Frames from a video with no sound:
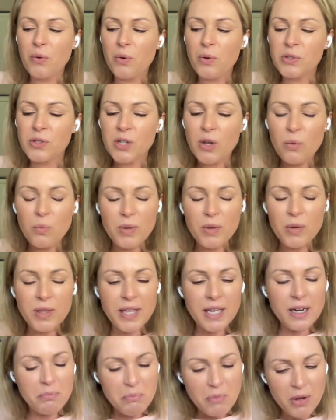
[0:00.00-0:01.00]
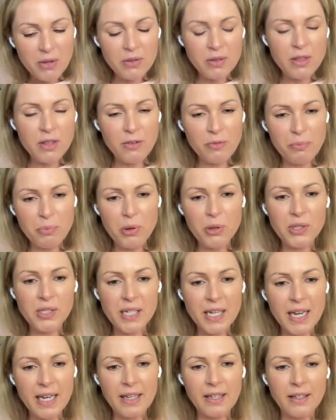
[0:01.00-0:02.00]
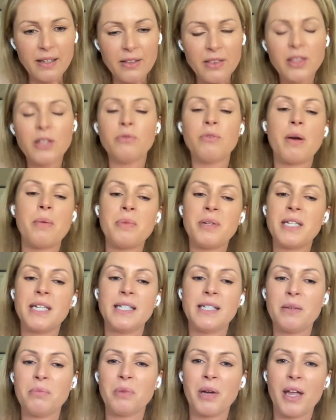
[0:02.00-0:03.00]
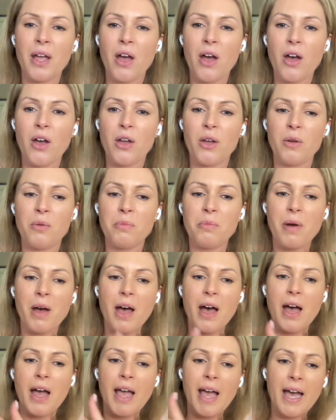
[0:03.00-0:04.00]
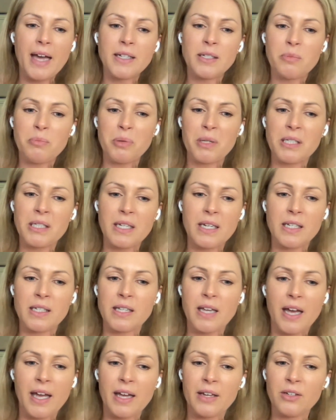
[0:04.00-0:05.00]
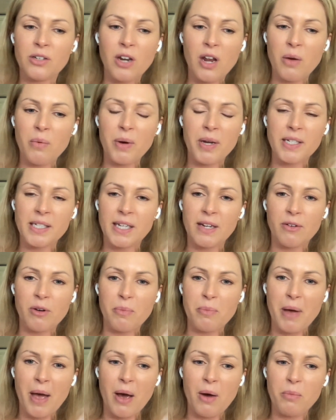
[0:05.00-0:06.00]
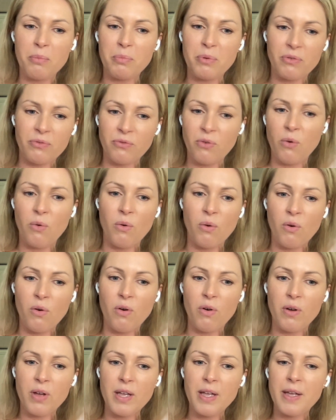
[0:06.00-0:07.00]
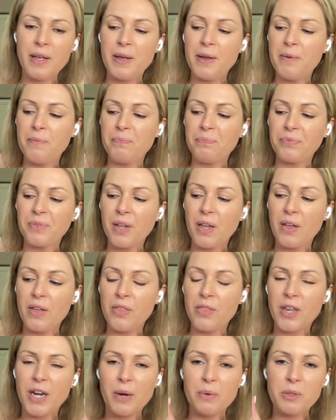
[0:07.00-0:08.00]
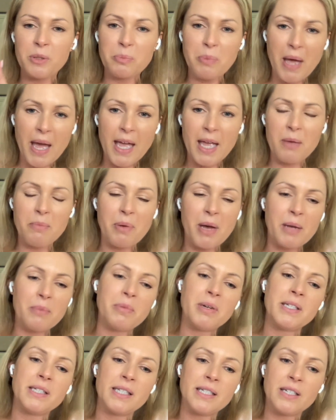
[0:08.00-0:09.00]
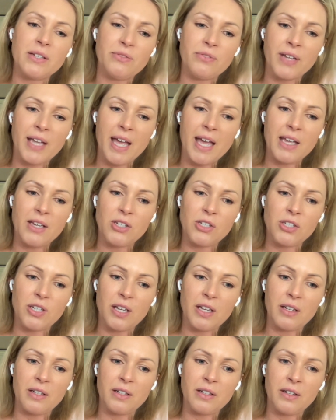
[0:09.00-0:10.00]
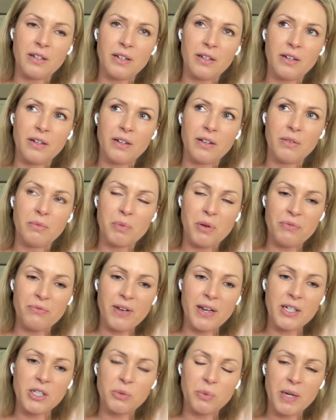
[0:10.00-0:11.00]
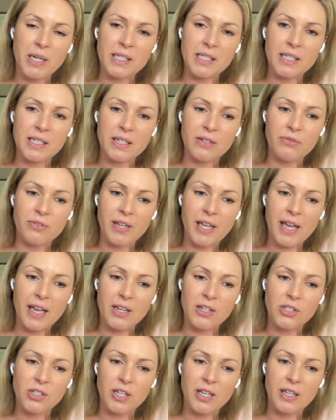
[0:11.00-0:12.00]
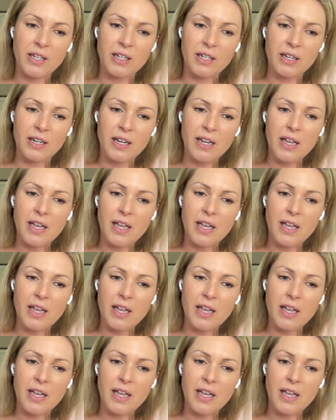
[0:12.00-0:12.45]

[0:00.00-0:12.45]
so within a month of putting the remedies in my home, I had a business that I had no idea about before, that I was paying back my certification, my Feng Shui certification,